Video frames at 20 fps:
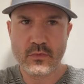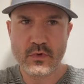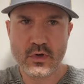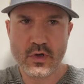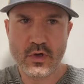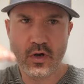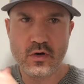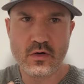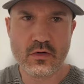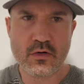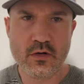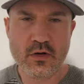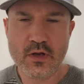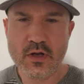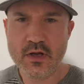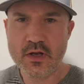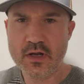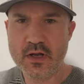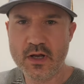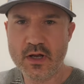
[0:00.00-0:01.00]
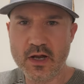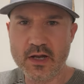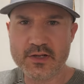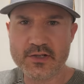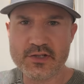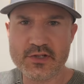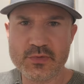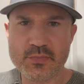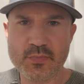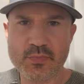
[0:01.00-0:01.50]
yo, I
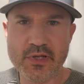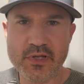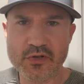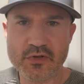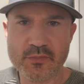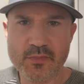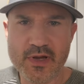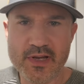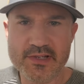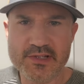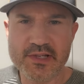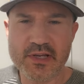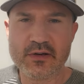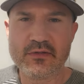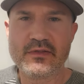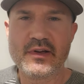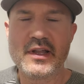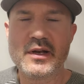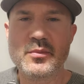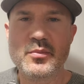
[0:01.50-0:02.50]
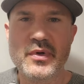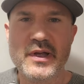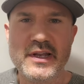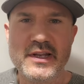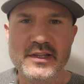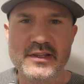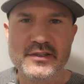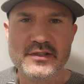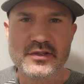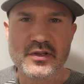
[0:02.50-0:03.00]
just peeled myself out of
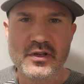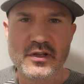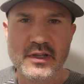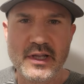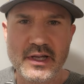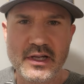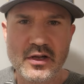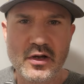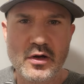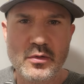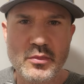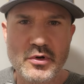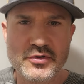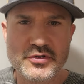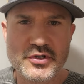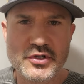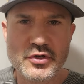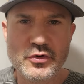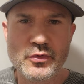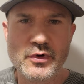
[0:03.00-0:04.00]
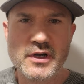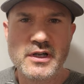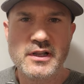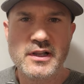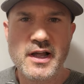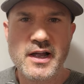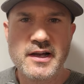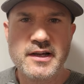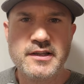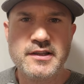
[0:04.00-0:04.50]
bed. It's like almost two
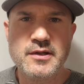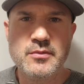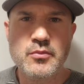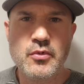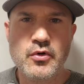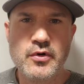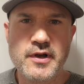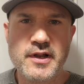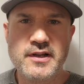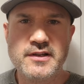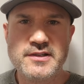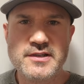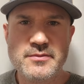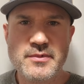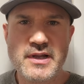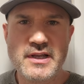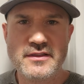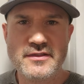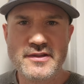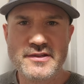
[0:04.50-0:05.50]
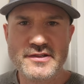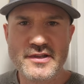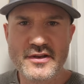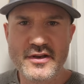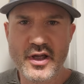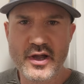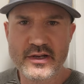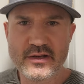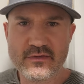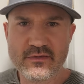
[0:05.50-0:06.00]
o'clock in the morning to make this
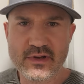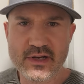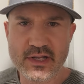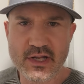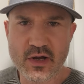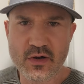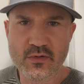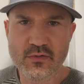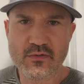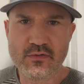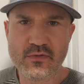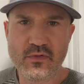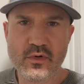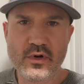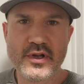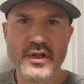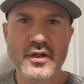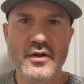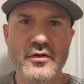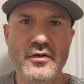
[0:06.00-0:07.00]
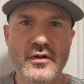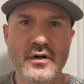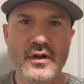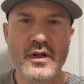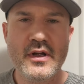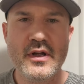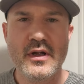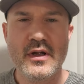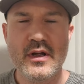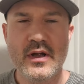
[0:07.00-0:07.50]
night video for you.
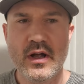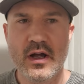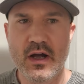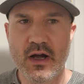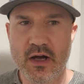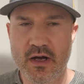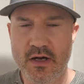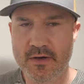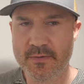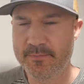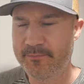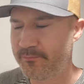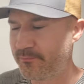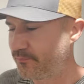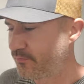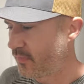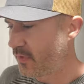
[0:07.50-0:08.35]
Um,